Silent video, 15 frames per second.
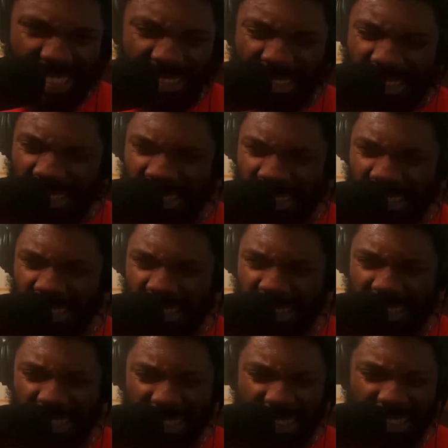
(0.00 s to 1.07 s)

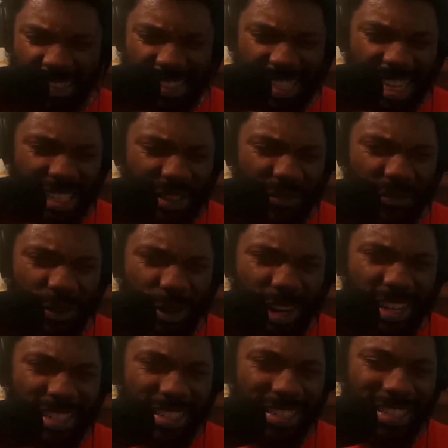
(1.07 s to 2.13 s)
Jason
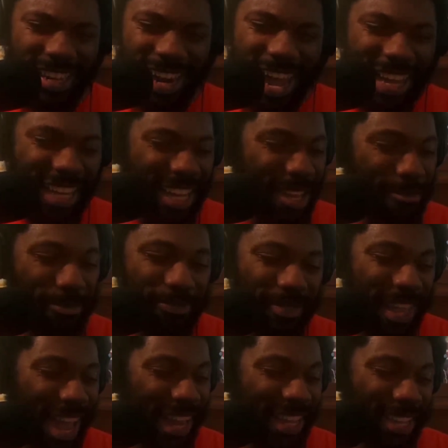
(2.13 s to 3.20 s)
Voorhees a stunt. I was
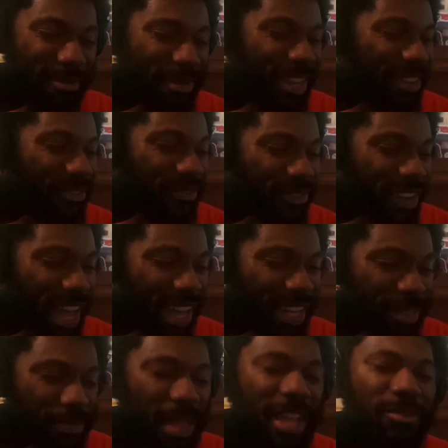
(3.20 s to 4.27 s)
about
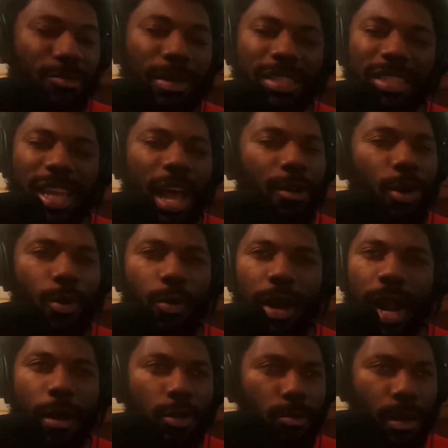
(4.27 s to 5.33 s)
to say, I don't know
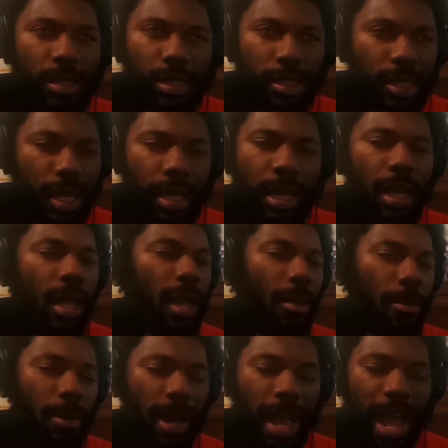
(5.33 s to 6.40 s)
what I was about to say.
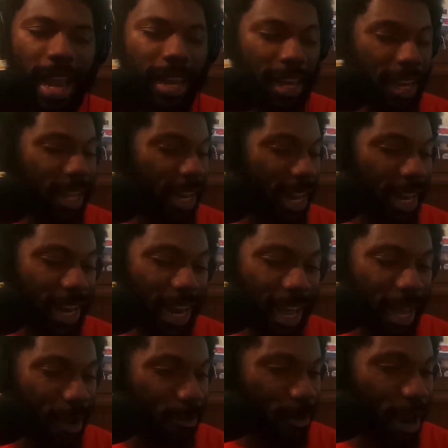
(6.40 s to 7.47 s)
But I love that
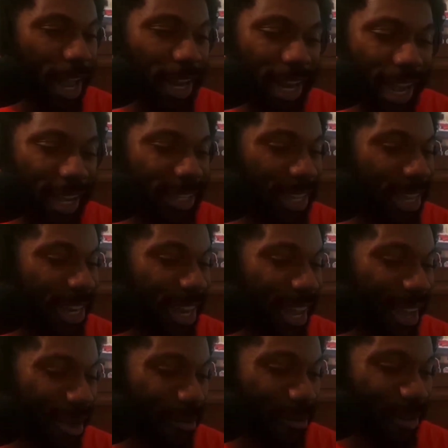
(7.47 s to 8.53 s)
line, bro. I like that
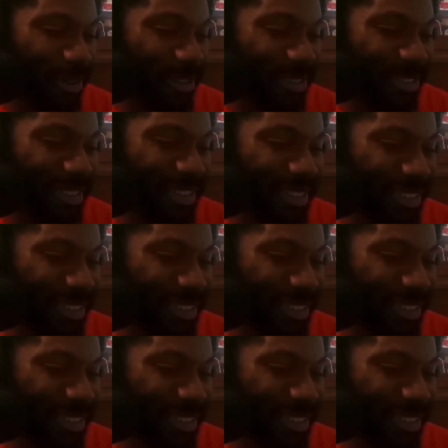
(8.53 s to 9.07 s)
line, bro.